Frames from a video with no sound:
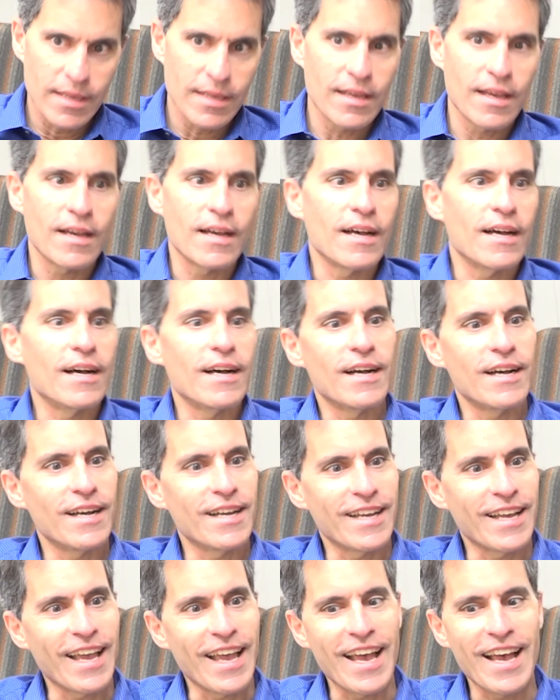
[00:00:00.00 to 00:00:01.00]

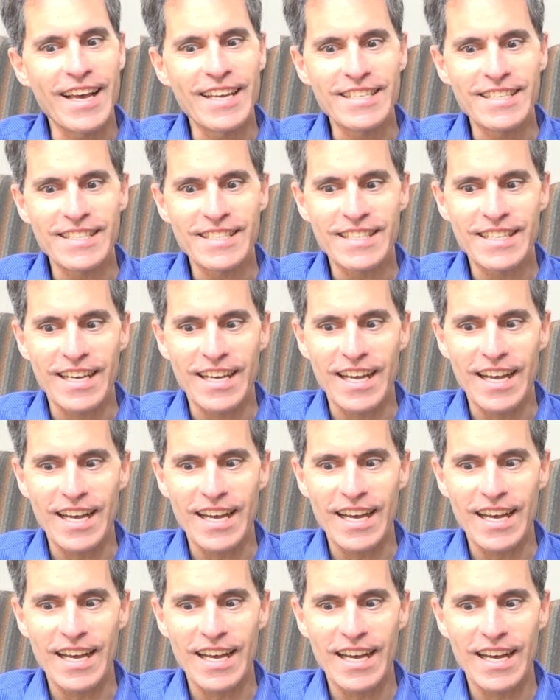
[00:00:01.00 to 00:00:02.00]
and
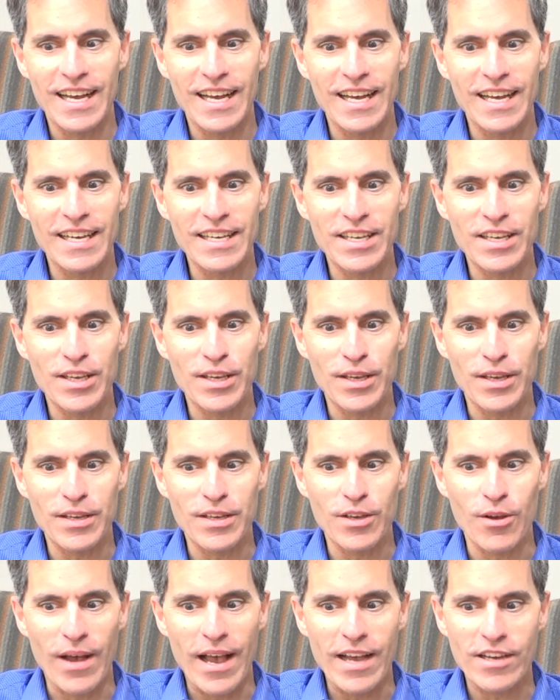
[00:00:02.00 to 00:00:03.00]

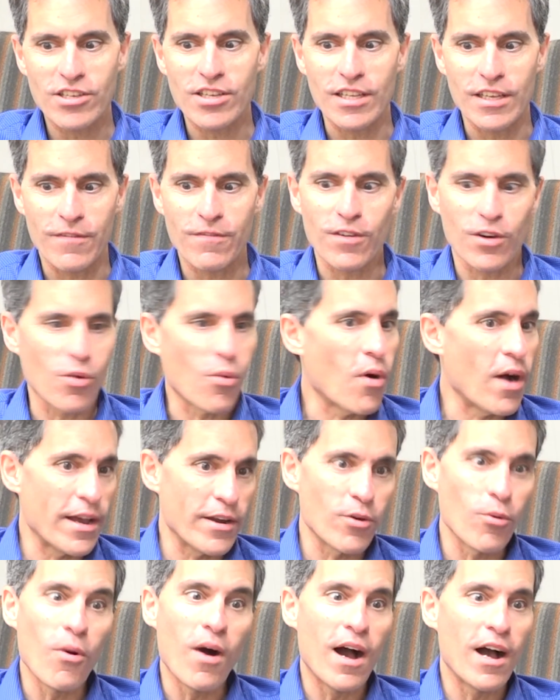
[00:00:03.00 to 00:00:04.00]
actually for quite
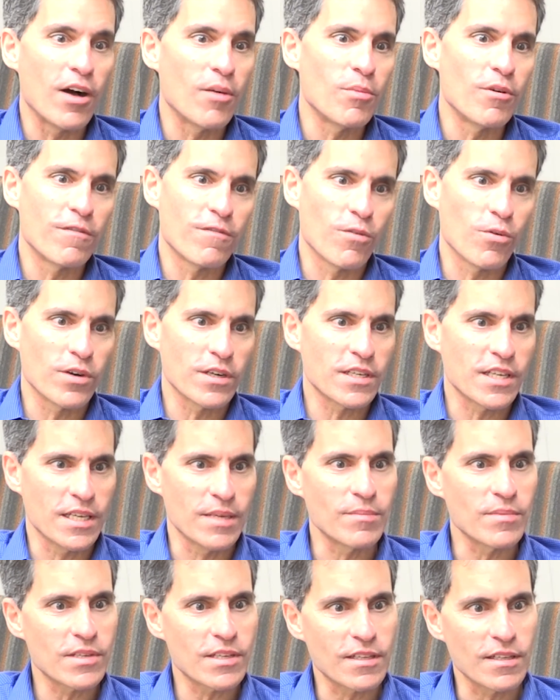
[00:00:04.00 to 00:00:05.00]
a while before
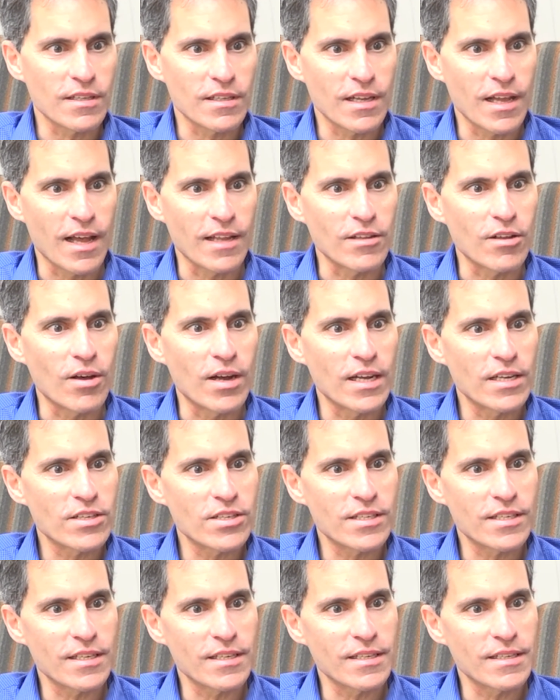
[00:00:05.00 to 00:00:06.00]
Teams got
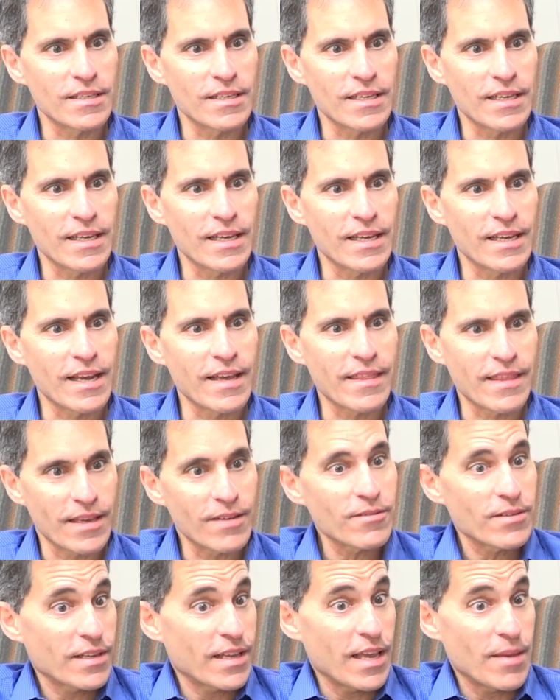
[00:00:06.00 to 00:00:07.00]
launched, and I
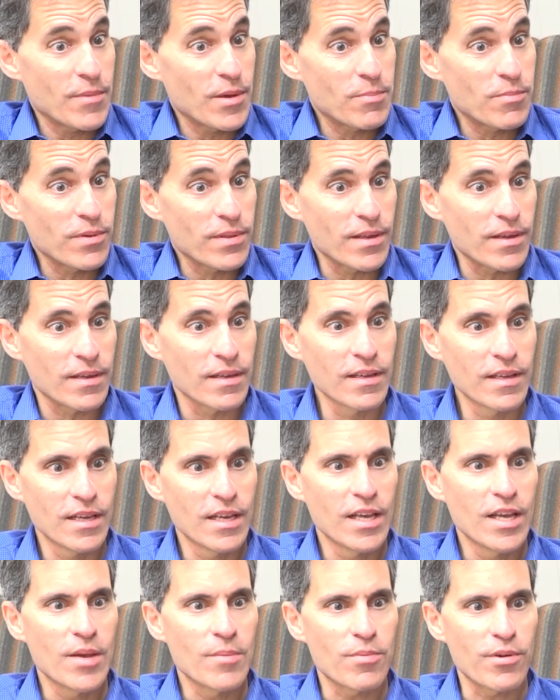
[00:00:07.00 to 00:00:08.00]
think came up with a
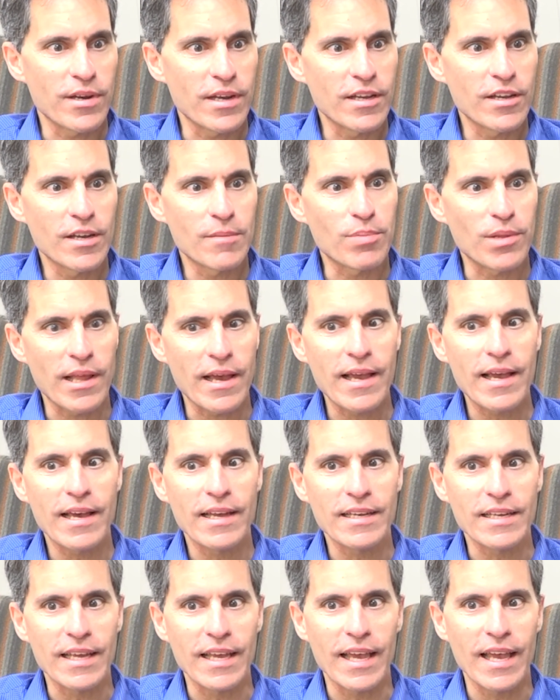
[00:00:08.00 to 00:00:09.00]
pretty good
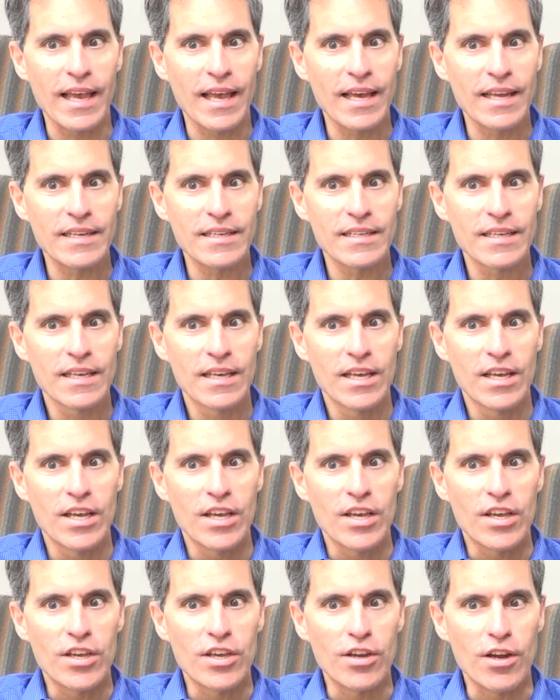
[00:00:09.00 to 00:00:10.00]
plan. And
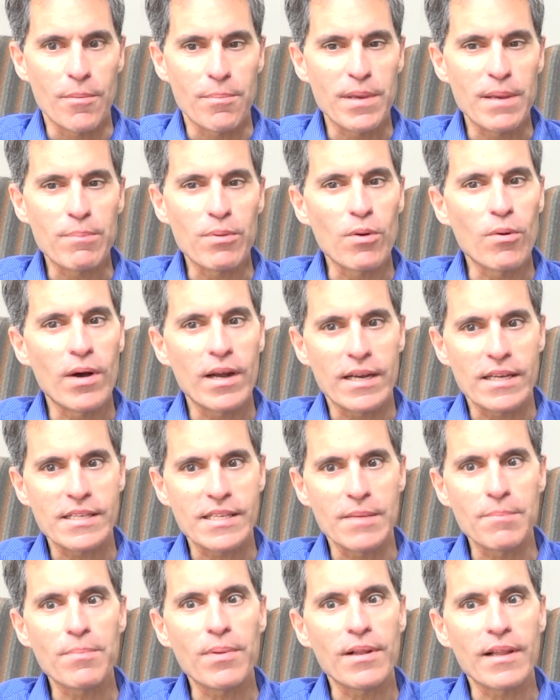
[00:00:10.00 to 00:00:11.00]
people want a
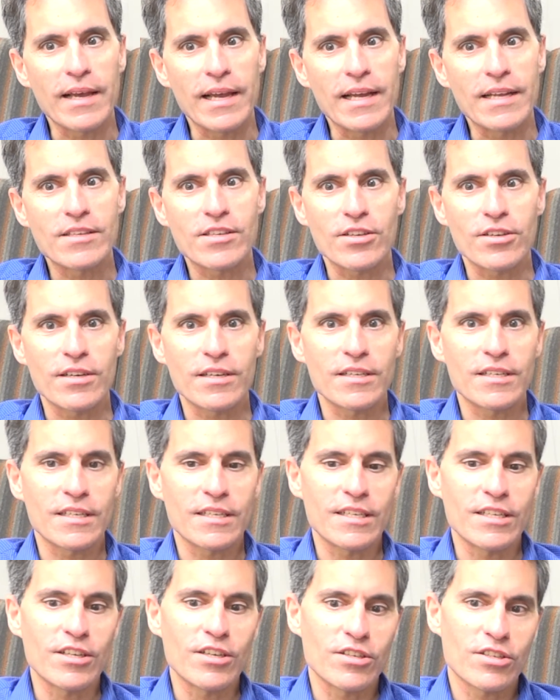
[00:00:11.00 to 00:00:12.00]
simple answer,
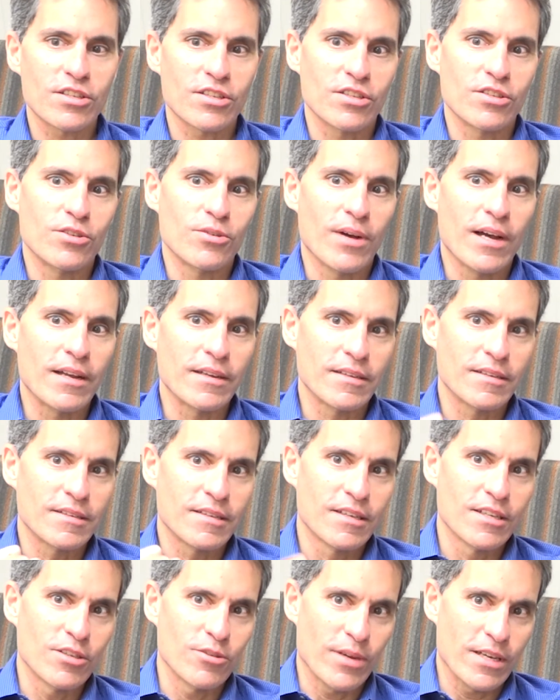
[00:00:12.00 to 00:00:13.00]
and do I
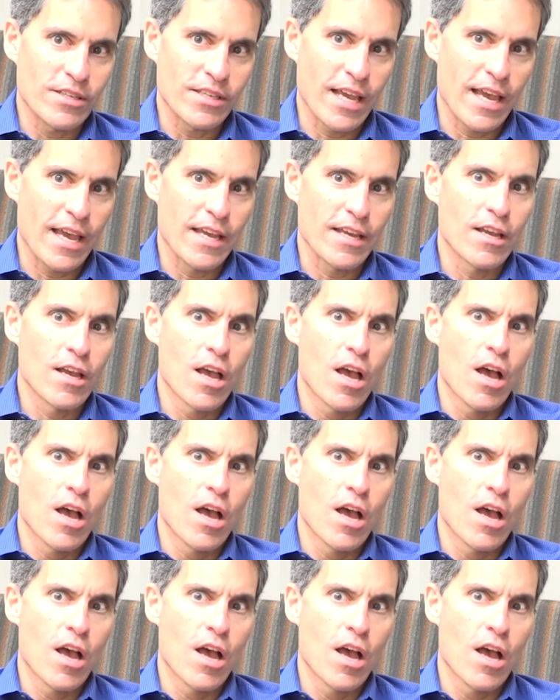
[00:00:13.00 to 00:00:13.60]
say,